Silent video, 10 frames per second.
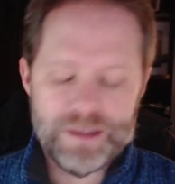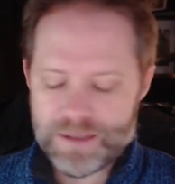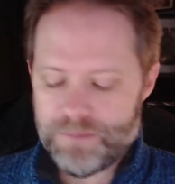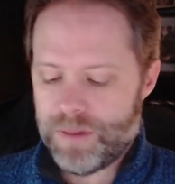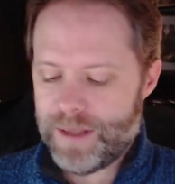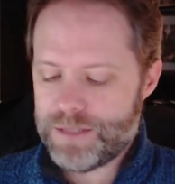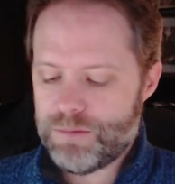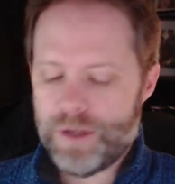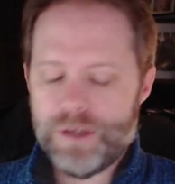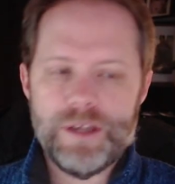It's a place
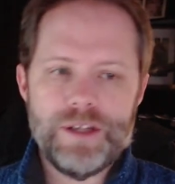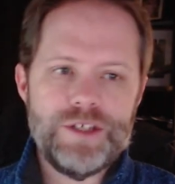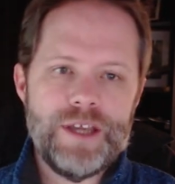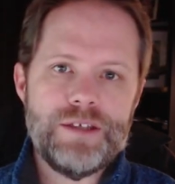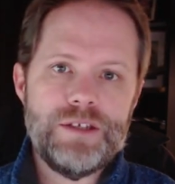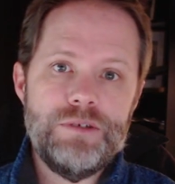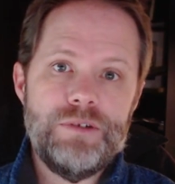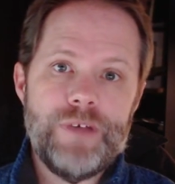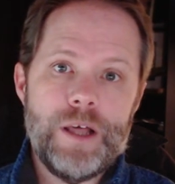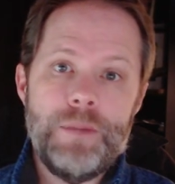where you get a chance to
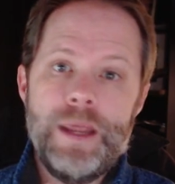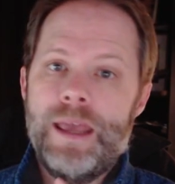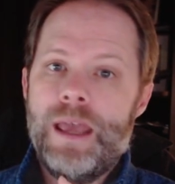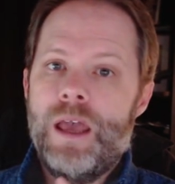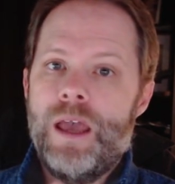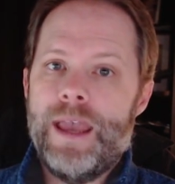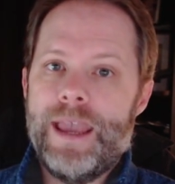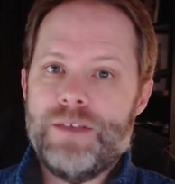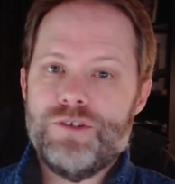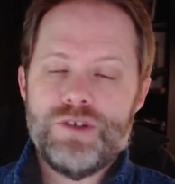develop
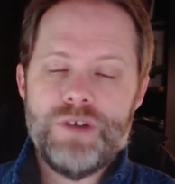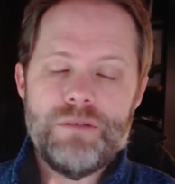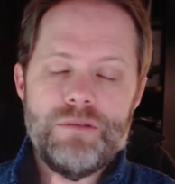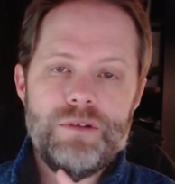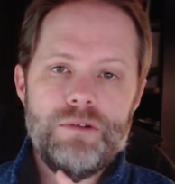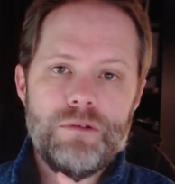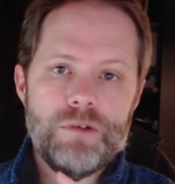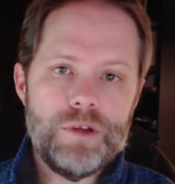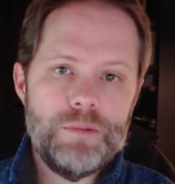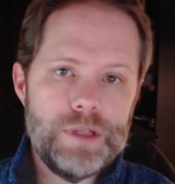and strengthen your
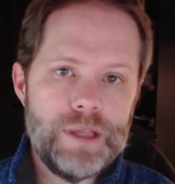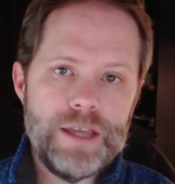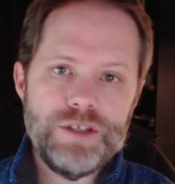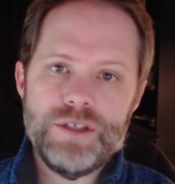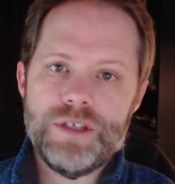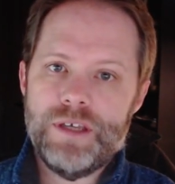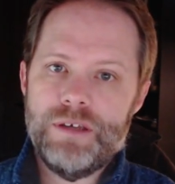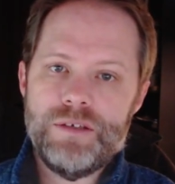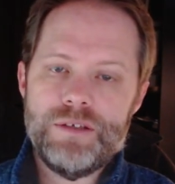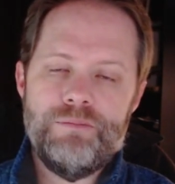communication
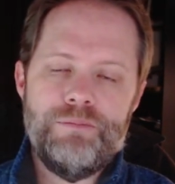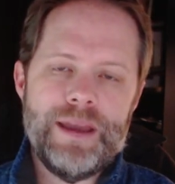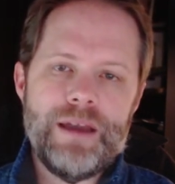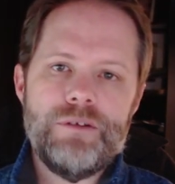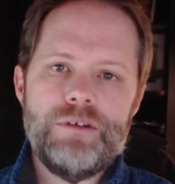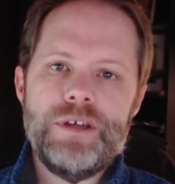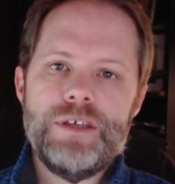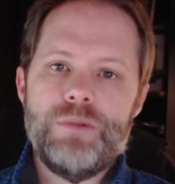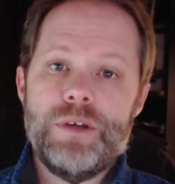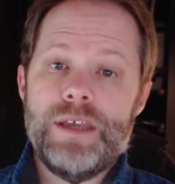skills,
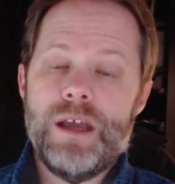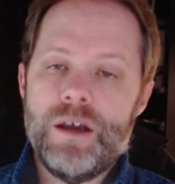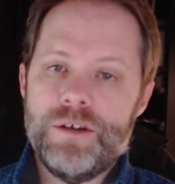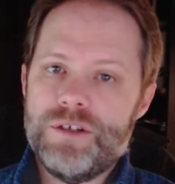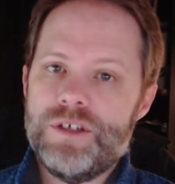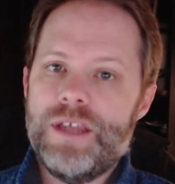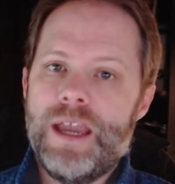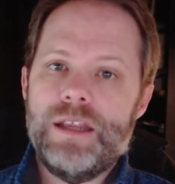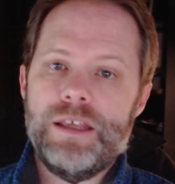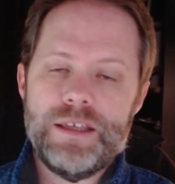boundaries, where you get
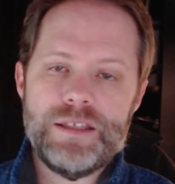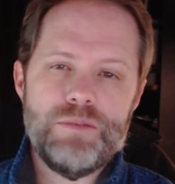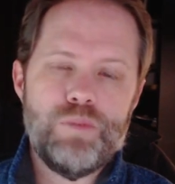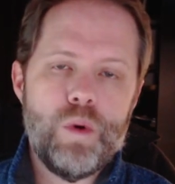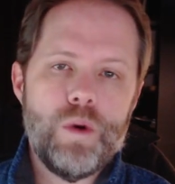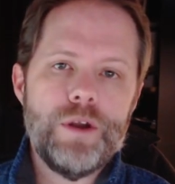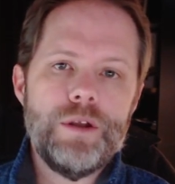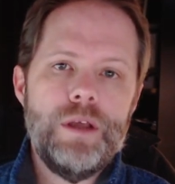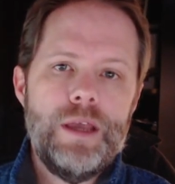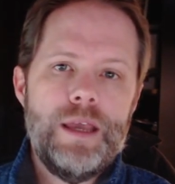understanding, you get
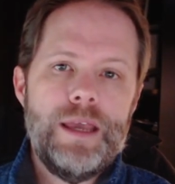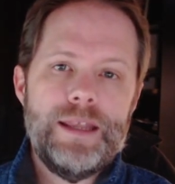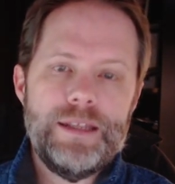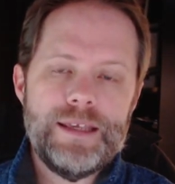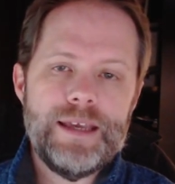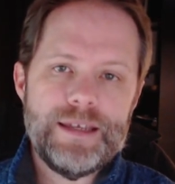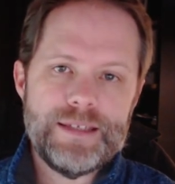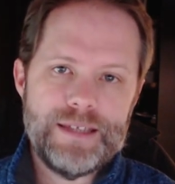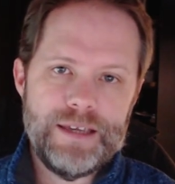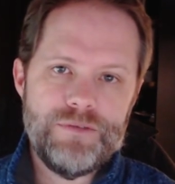support, and you get a
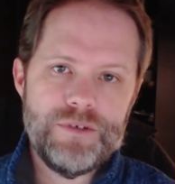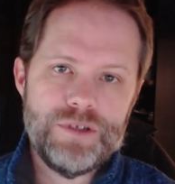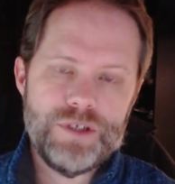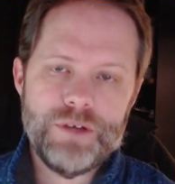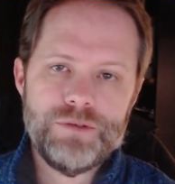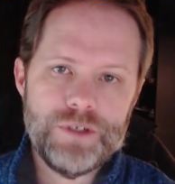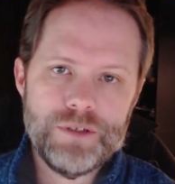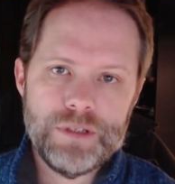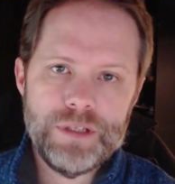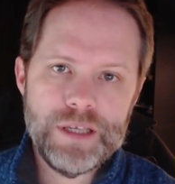safe shelter.
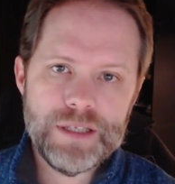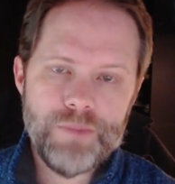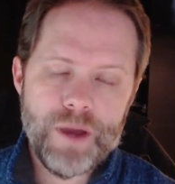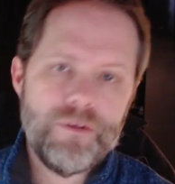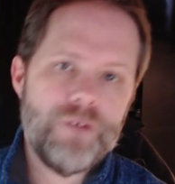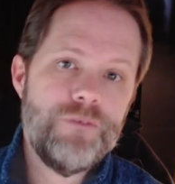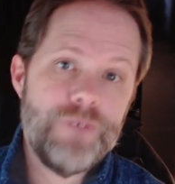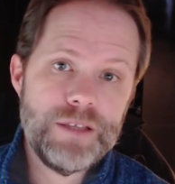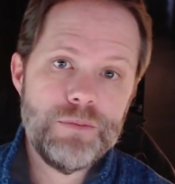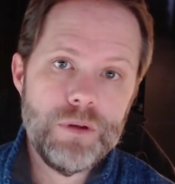The link is above on
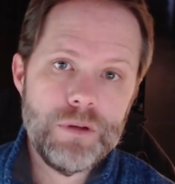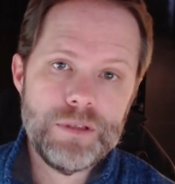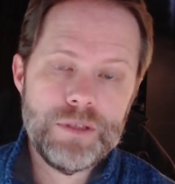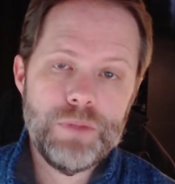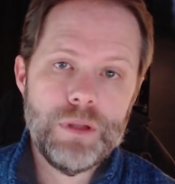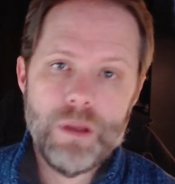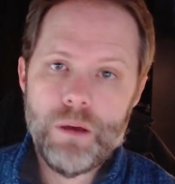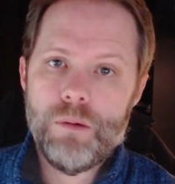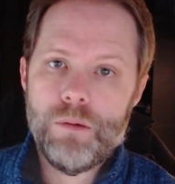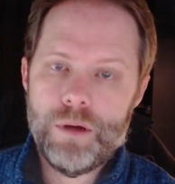Facebook. It's
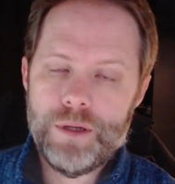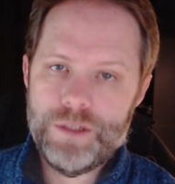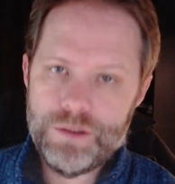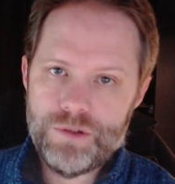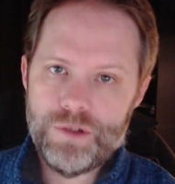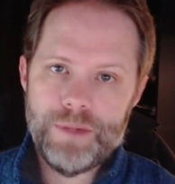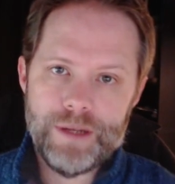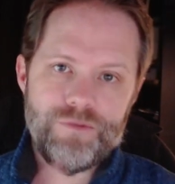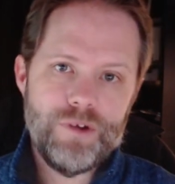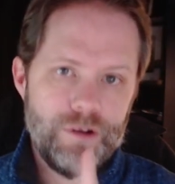below on YouTube. And
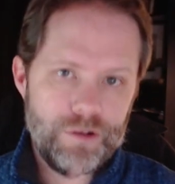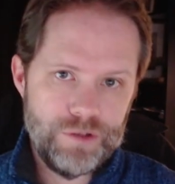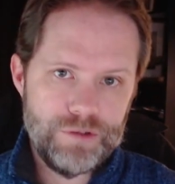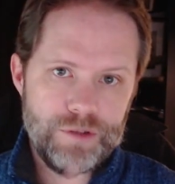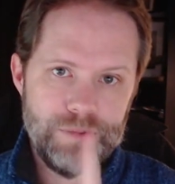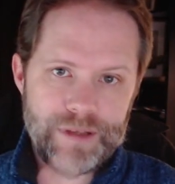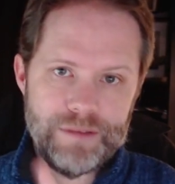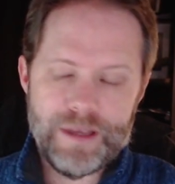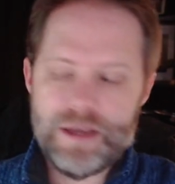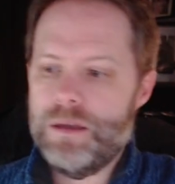if you're on YouTube,
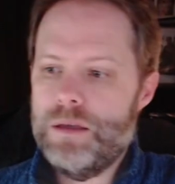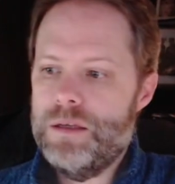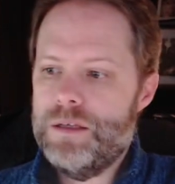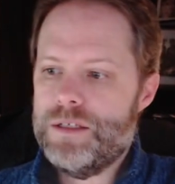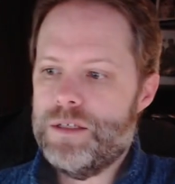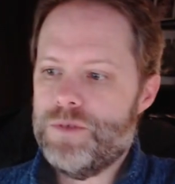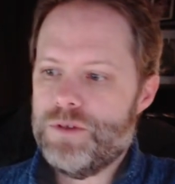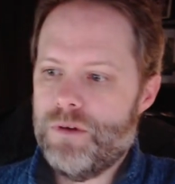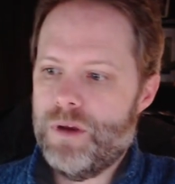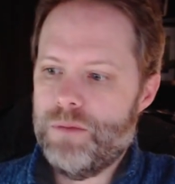hit that
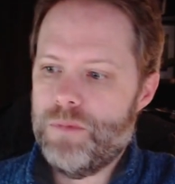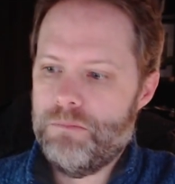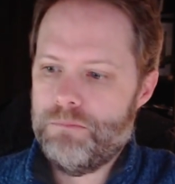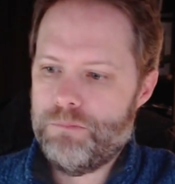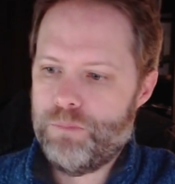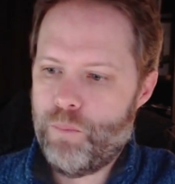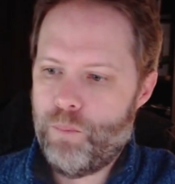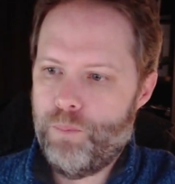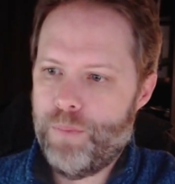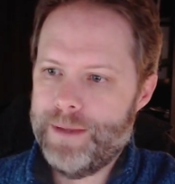subscribe
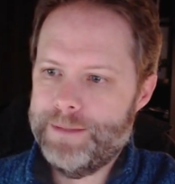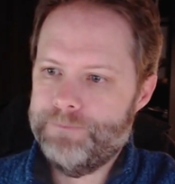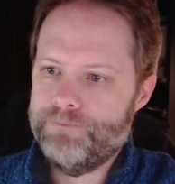button.